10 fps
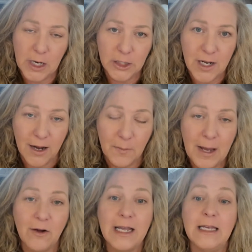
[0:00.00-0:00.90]
to talk
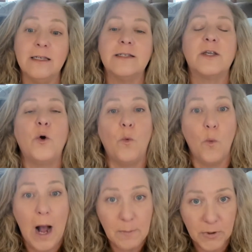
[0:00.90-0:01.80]
about is
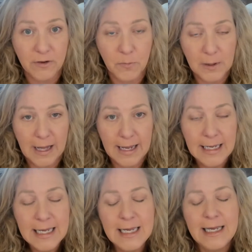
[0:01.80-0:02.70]
cooperative play.
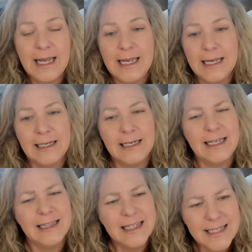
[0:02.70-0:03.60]
And
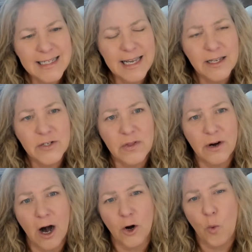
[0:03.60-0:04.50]
in this stage, there
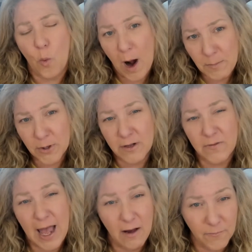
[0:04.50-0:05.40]
are cooperative
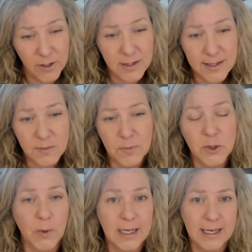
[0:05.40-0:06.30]
efforts
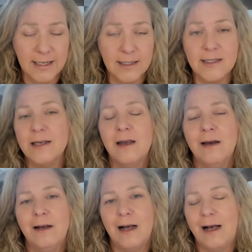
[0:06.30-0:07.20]
between kids.
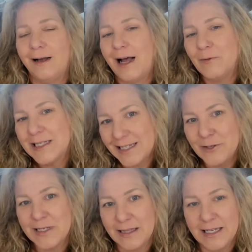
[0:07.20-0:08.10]
I was
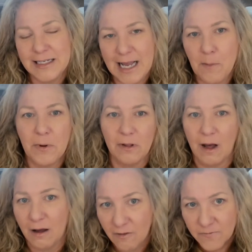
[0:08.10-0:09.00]
using the example
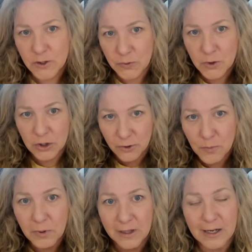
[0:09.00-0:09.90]
of two children
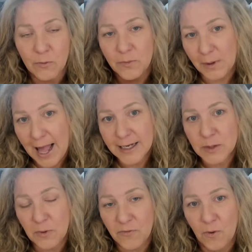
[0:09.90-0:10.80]
playing with blocks
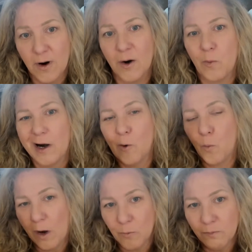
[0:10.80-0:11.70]
before, where
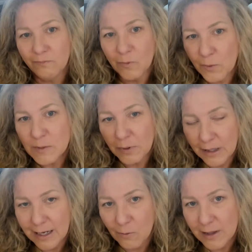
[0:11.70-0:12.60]
one was
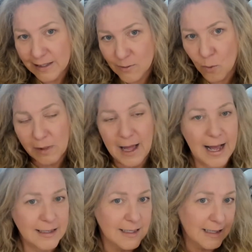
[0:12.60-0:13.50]
playing with his own
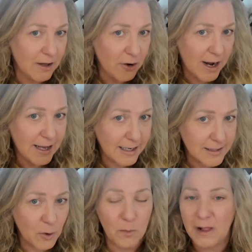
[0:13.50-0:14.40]
blocks and the other had his
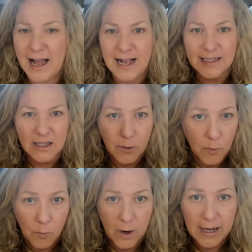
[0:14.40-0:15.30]
own blocks, and they were
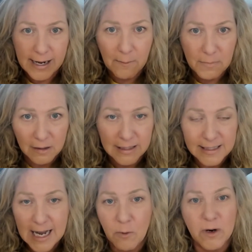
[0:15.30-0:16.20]
working on building
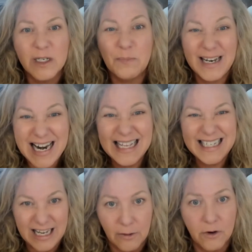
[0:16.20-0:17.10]
towers, but not
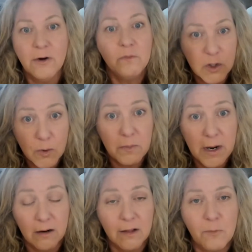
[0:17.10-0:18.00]
together, doing
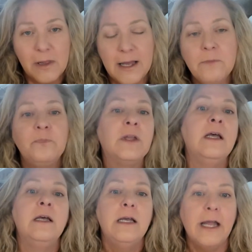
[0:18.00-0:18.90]
parallel play.
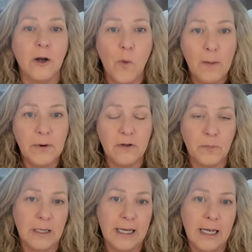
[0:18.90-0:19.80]
In cooperative
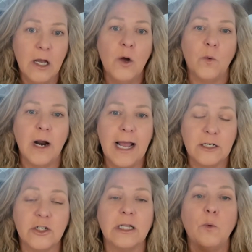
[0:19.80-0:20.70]
play, we're
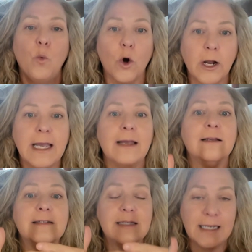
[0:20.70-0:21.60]
actually working
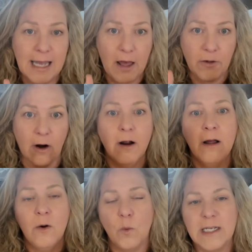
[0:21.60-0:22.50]
together.
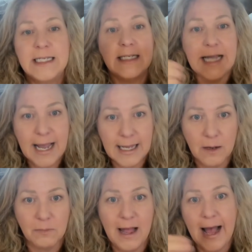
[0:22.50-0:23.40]
We're stacking
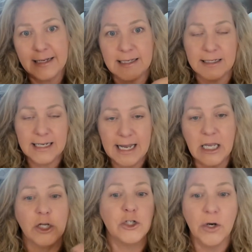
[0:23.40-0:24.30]
blocks and
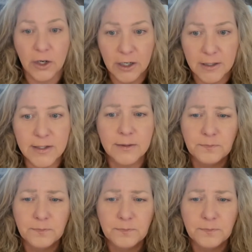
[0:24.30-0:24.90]
taking turns.